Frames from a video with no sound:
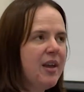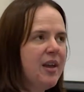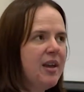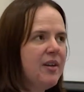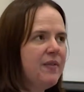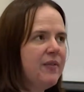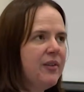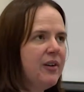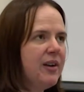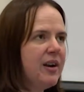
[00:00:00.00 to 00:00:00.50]

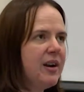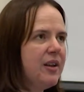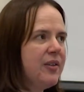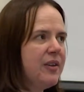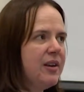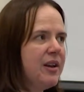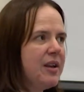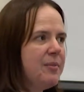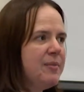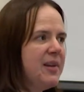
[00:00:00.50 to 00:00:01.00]
If you're
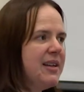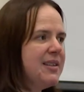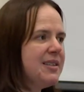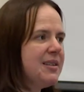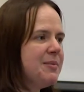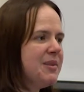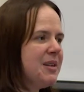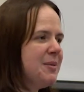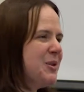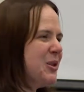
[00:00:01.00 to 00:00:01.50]
anything like me,
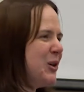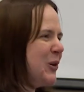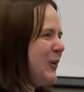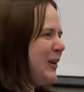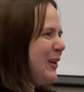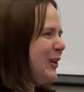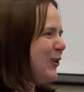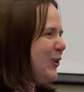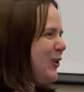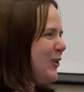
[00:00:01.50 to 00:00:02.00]
sometimes you go
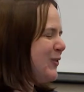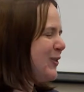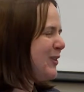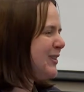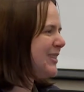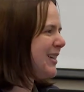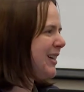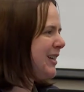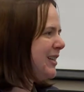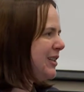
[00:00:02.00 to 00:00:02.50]
in your
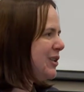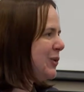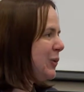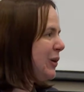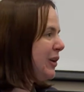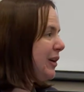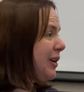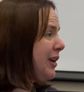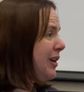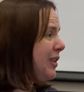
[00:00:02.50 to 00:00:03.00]
office and you don't
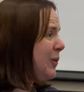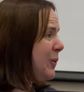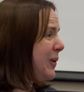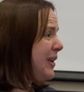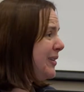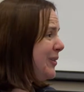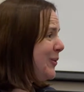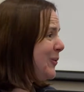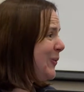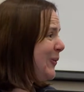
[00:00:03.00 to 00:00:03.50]
look out the
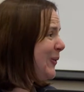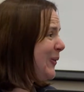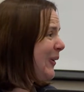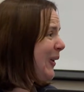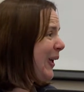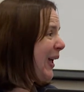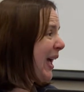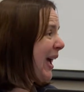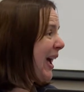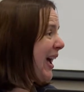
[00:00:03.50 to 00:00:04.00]
window,
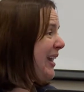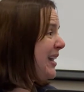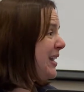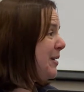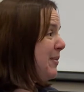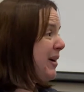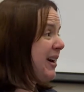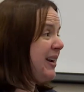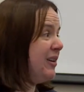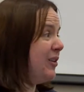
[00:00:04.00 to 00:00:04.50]
and you
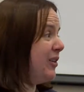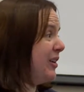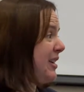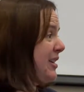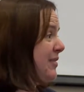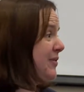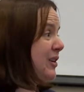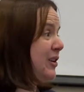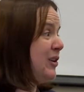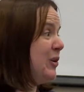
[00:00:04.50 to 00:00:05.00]
might not
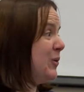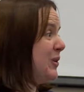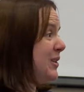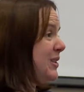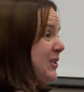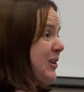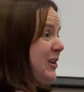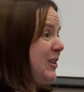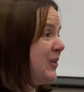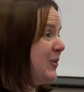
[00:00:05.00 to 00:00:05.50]
even have
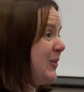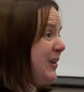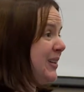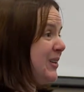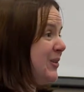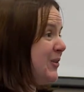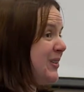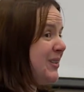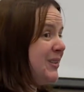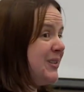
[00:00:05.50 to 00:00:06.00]
noticed out the
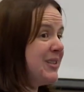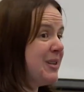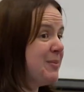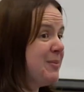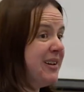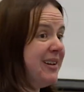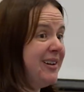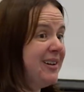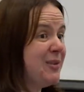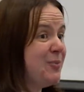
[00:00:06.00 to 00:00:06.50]
window until
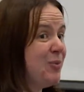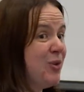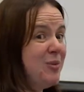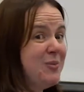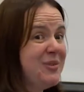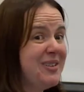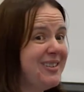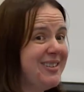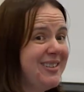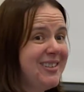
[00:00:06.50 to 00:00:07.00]
somebody else
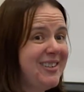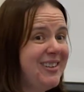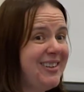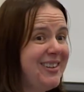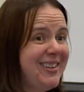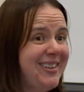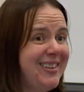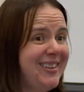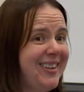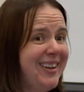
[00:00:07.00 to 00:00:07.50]
prompted it to
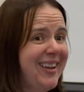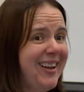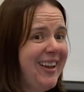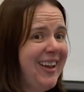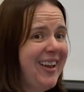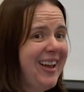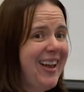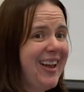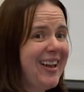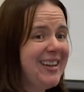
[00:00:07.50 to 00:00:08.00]
you.
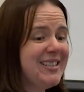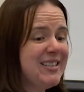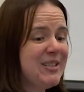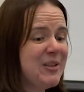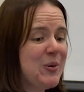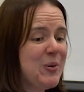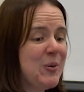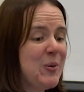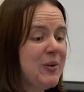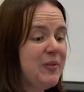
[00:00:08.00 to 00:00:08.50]

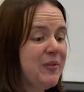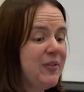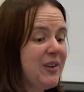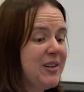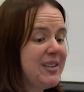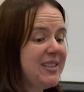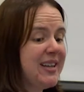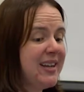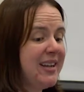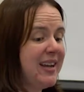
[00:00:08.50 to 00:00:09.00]
So
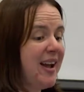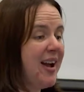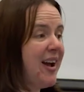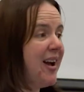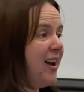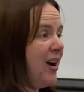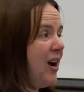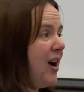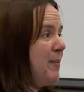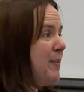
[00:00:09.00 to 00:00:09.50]
first thing,
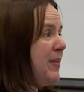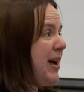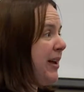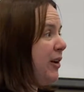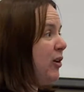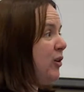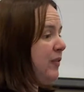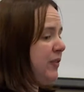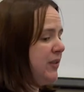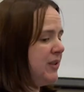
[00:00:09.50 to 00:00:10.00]
Met
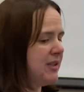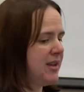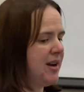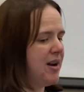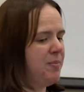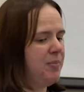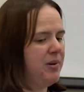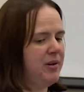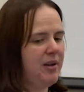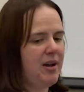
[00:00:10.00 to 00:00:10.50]
Office
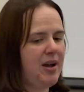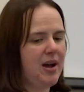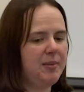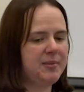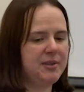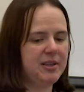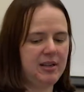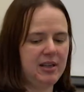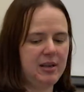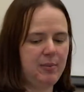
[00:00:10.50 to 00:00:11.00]
app,
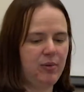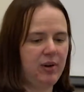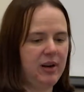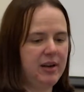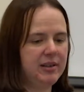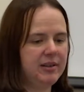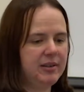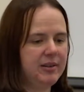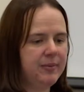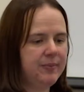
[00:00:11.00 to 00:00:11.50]
absolutely
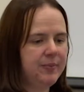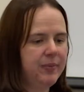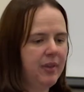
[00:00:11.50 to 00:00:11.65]
brilliant.